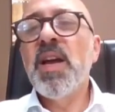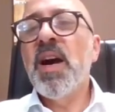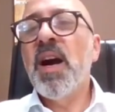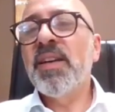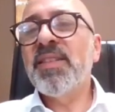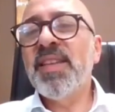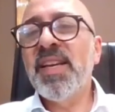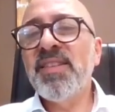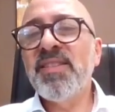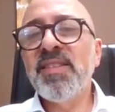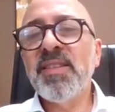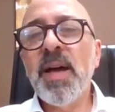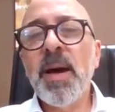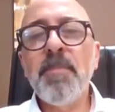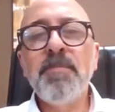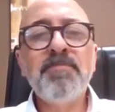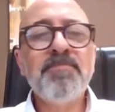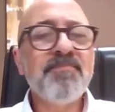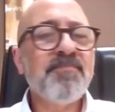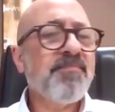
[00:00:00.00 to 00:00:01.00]
I say
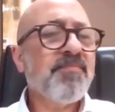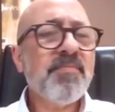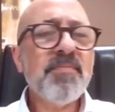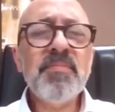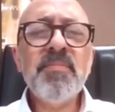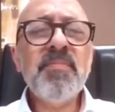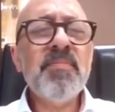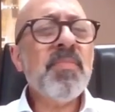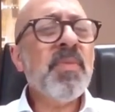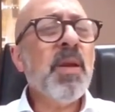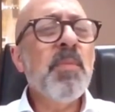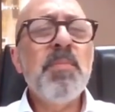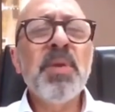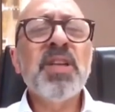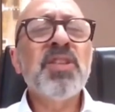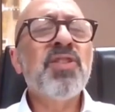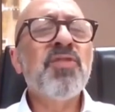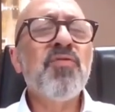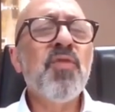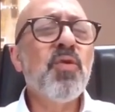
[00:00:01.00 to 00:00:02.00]
some
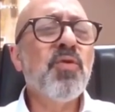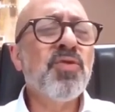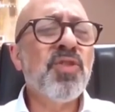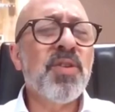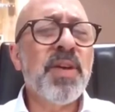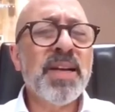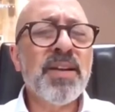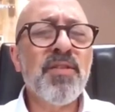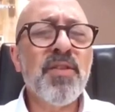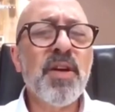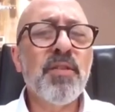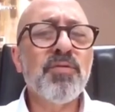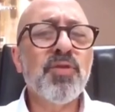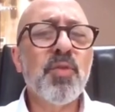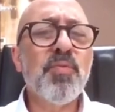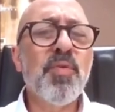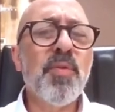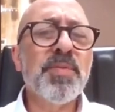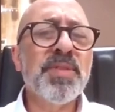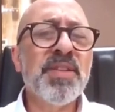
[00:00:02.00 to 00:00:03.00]
because the rules on
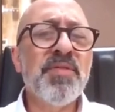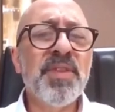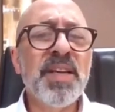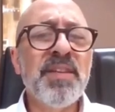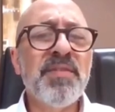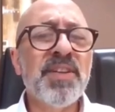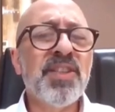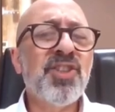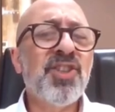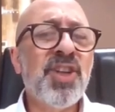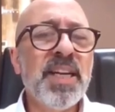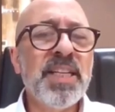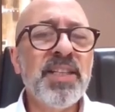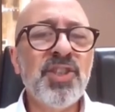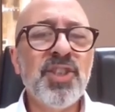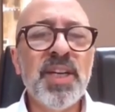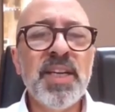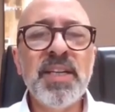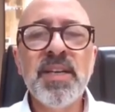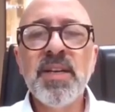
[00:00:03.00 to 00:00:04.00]
agricultural property relief are
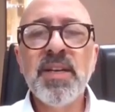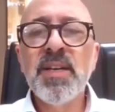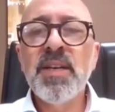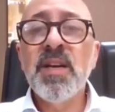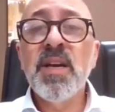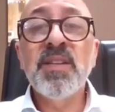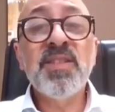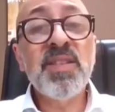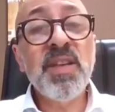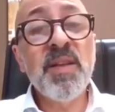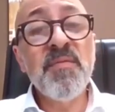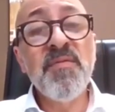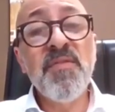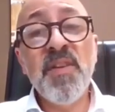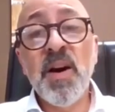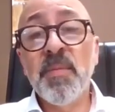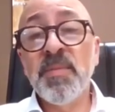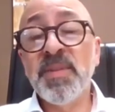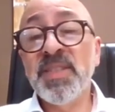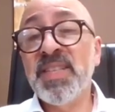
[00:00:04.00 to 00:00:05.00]
changing, and some
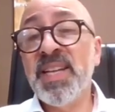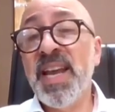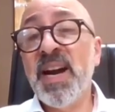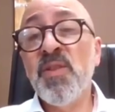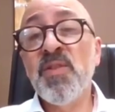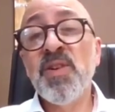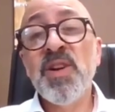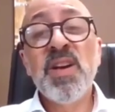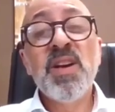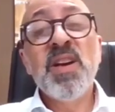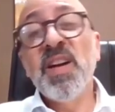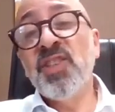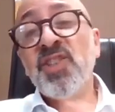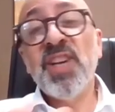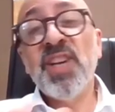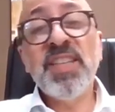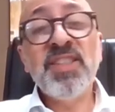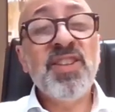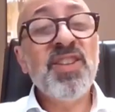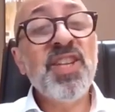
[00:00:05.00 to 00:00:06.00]
farmers now are
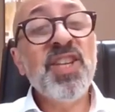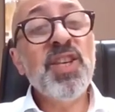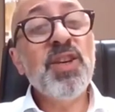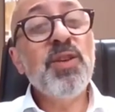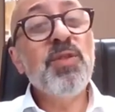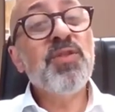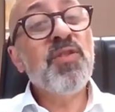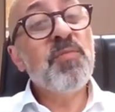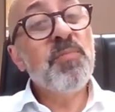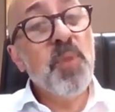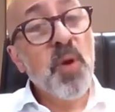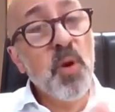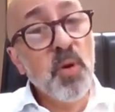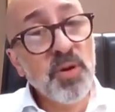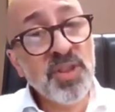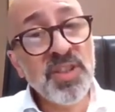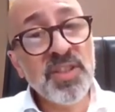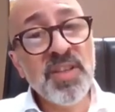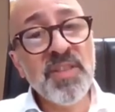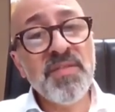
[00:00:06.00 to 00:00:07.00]
changing the use of
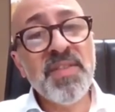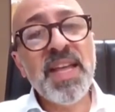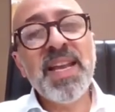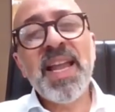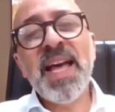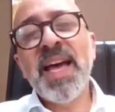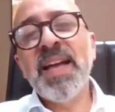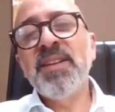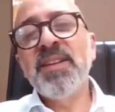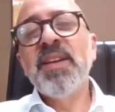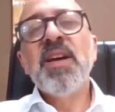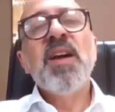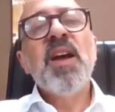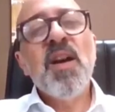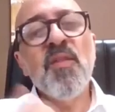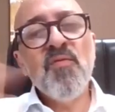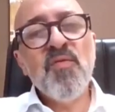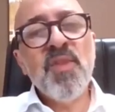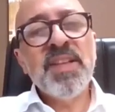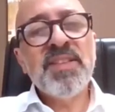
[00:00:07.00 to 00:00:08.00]
portions of their land
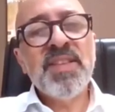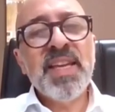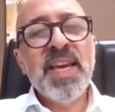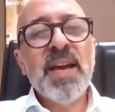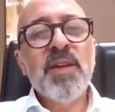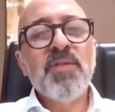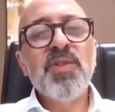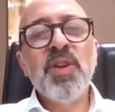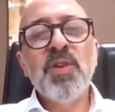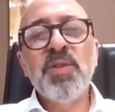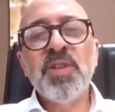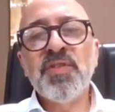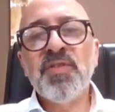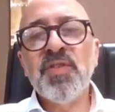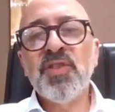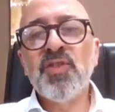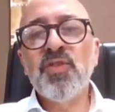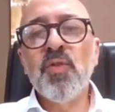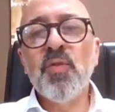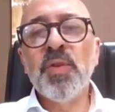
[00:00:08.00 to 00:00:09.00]
and renting out units
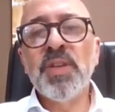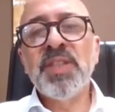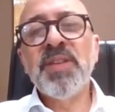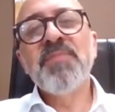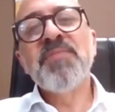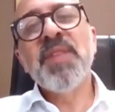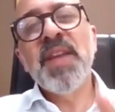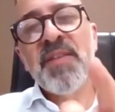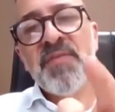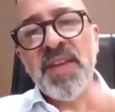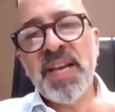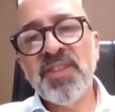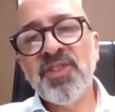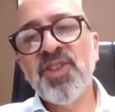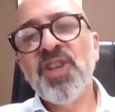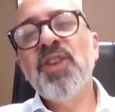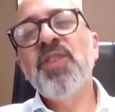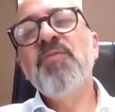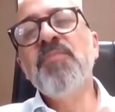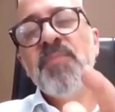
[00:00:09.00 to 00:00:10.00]
for storage. If that's
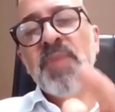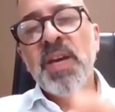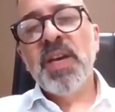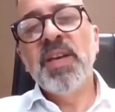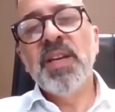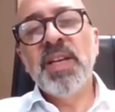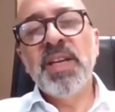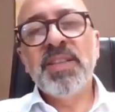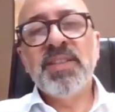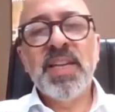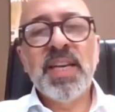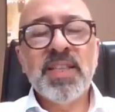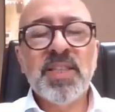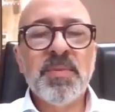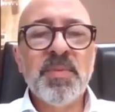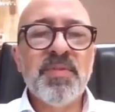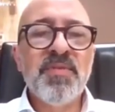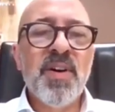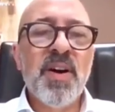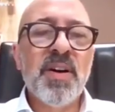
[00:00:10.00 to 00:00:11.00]
you, you need to get
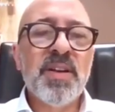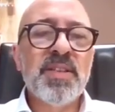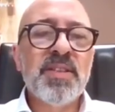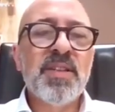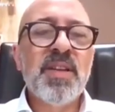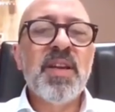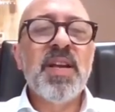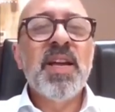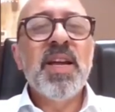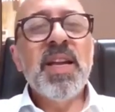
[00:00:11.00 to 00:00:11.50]
some advice.